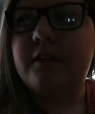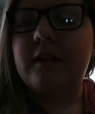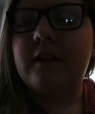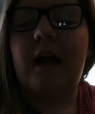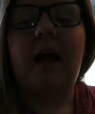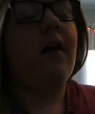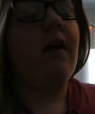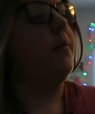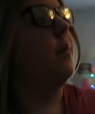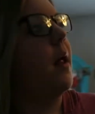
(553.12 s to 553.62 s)
So
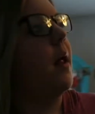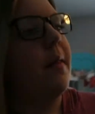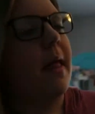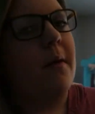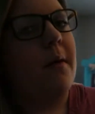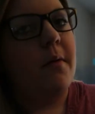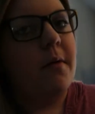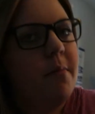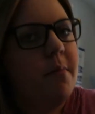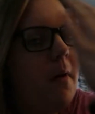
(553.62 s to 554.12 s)
now I've done
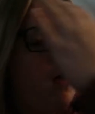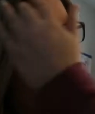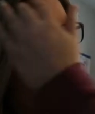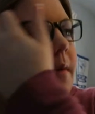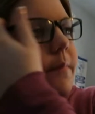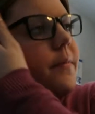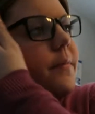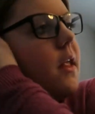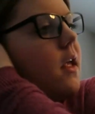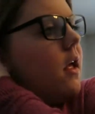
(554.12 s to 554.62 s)
that with
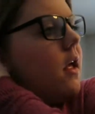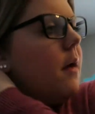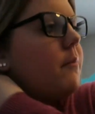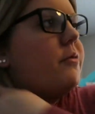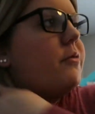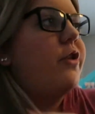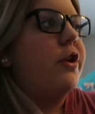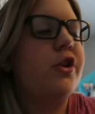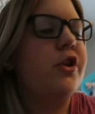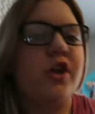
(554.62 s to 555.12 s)
Mom. I'm
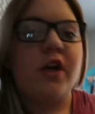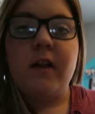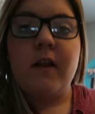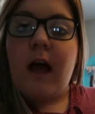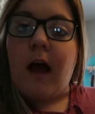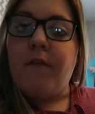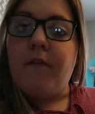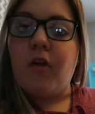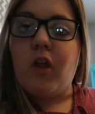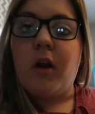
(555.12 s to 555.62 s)
just going to chill
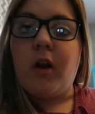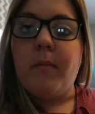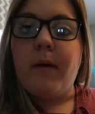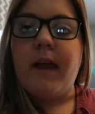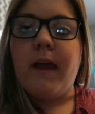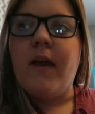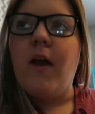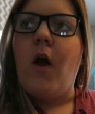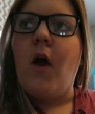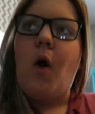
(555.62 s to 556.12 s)
out for a little
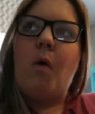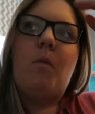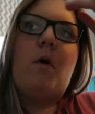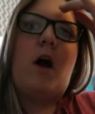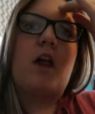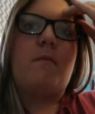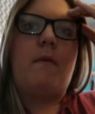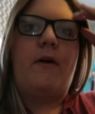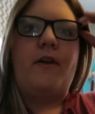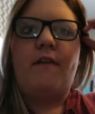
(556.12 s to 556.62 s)
bit,
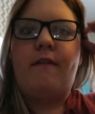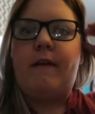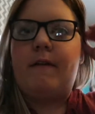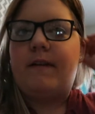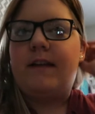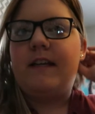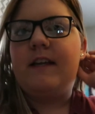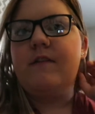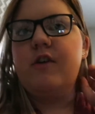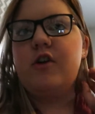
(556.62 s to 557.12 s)
watch my new
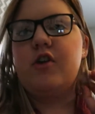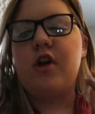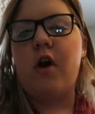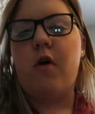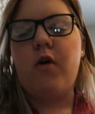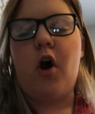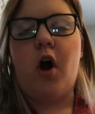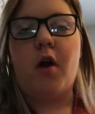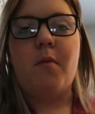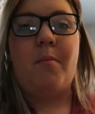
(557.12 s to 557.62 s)
favorite TV
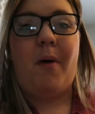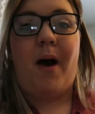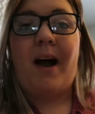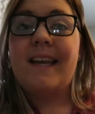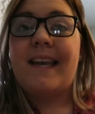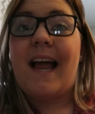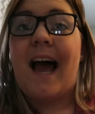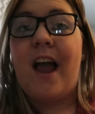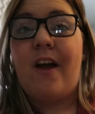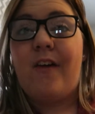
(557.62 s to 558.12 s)
show called
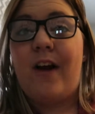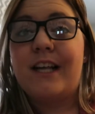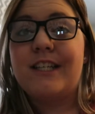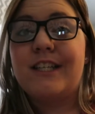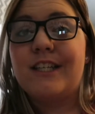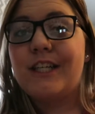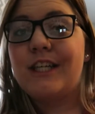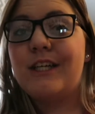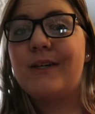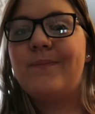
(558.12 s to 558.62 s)
Bondi
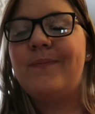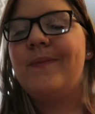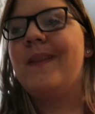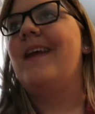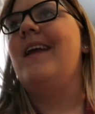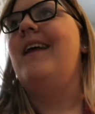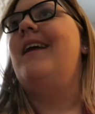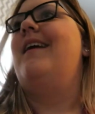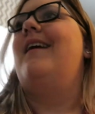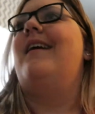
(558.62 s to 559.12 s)
Rescue.
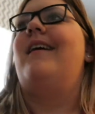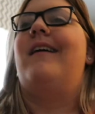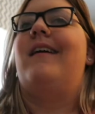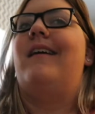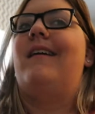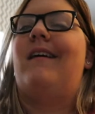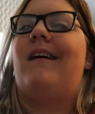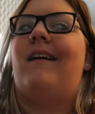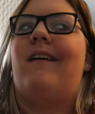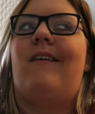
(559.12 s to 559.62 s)

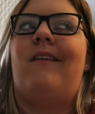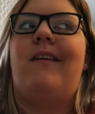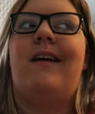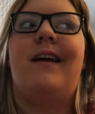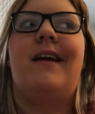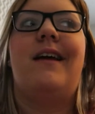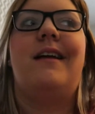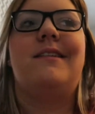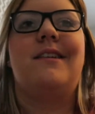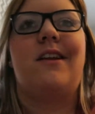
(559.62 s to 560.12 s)

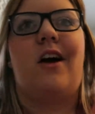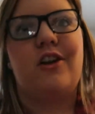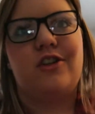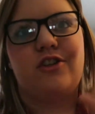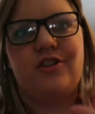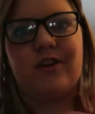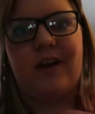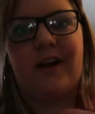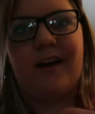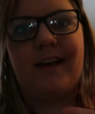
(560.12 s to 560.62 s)
It's in
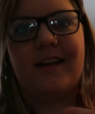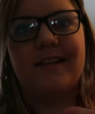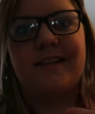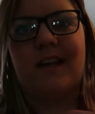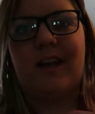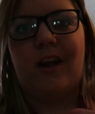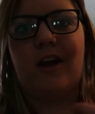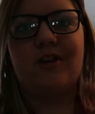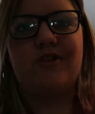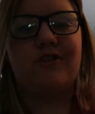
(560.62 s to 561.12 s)
Australia,
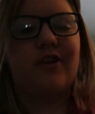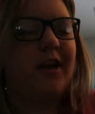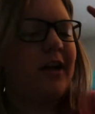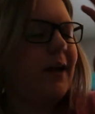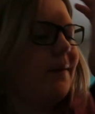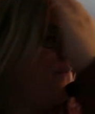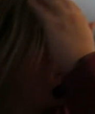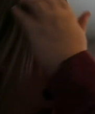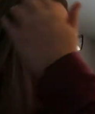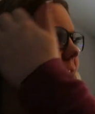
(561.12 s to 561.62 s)
sunny
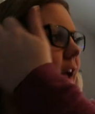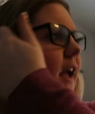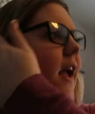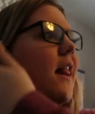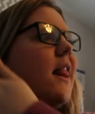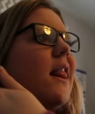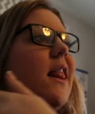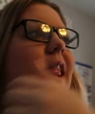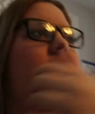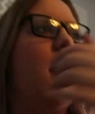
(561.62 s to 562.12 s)
Australia.
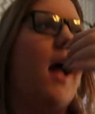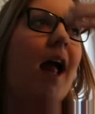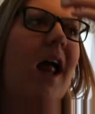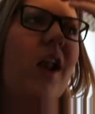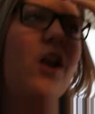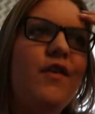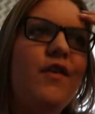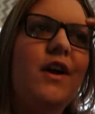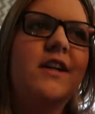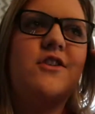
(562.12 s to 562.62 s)
And I
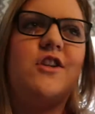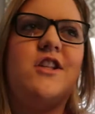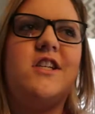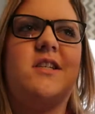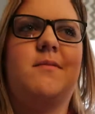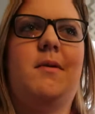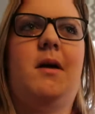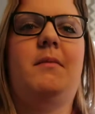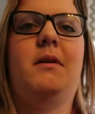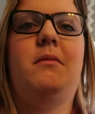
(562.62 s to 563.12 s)
if you guys know
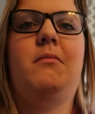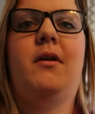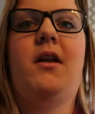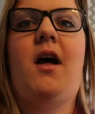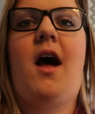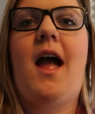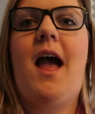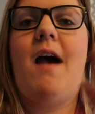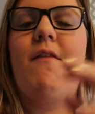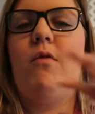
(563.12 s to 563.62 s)
this about me,
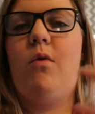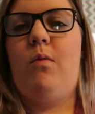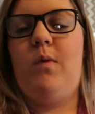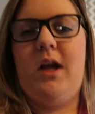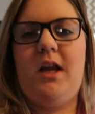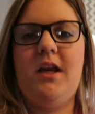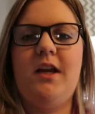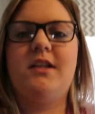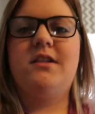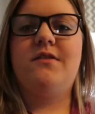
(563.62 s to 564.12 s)
but I have a
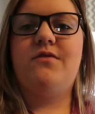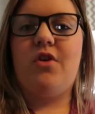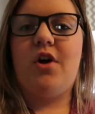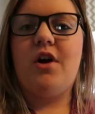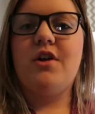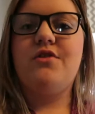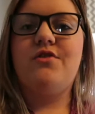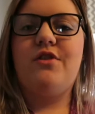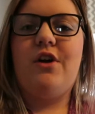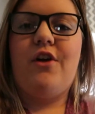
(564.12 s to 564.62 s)
weakness for
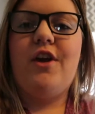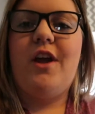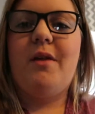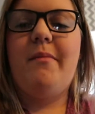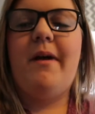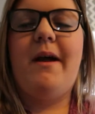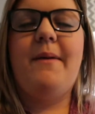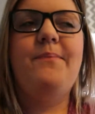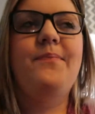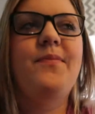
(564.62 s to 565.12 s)
Australian
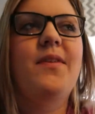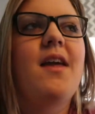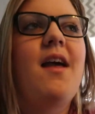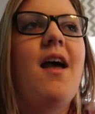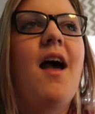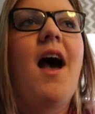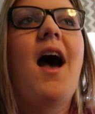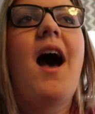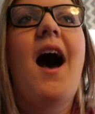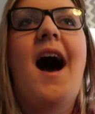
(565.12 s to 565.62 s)
men.
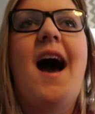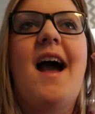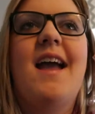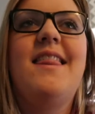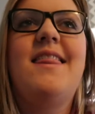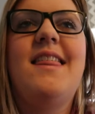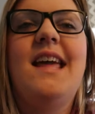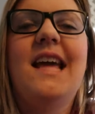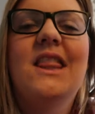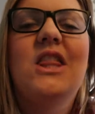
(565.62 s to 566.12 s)
I
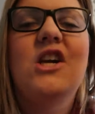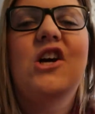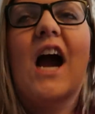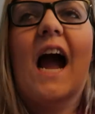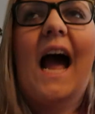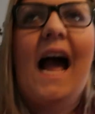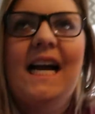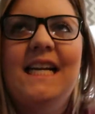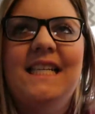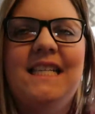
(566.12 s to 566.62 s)
think their
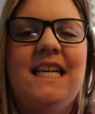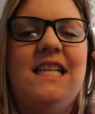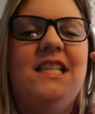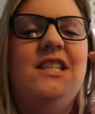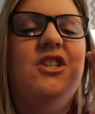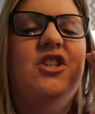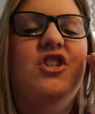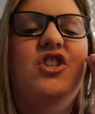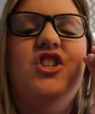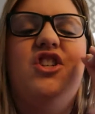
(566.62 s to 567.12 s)

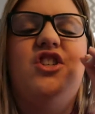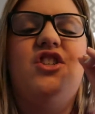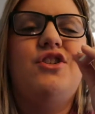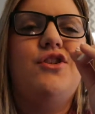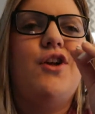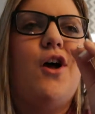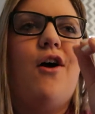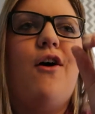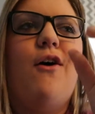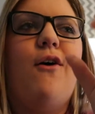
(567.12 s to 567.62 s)
accents are just
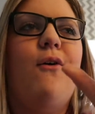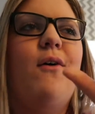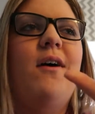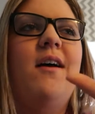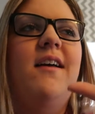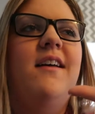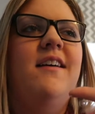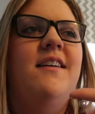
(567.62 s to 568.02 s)
so...